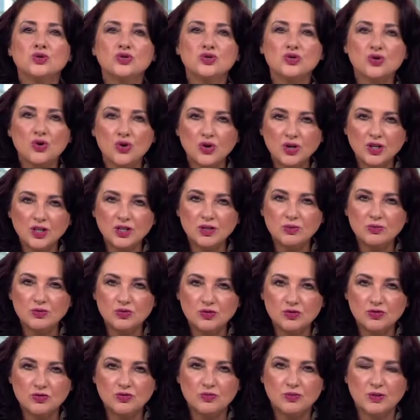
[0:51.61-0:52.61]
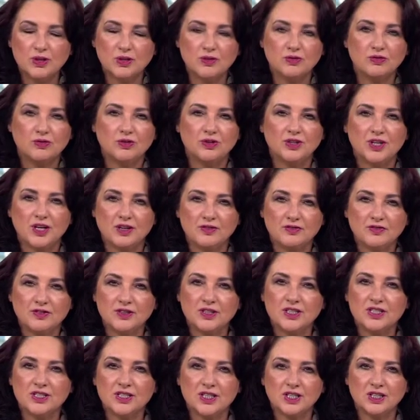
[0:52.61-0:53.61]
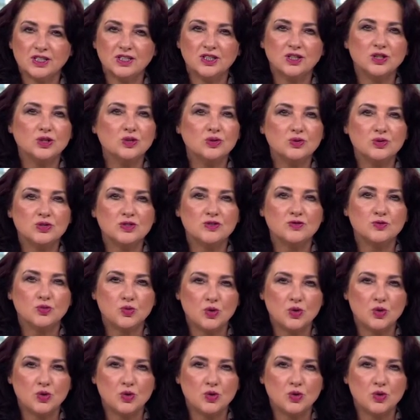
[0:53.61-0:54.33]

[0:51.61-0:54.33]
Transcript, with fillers: join the movement for diverse and inclusive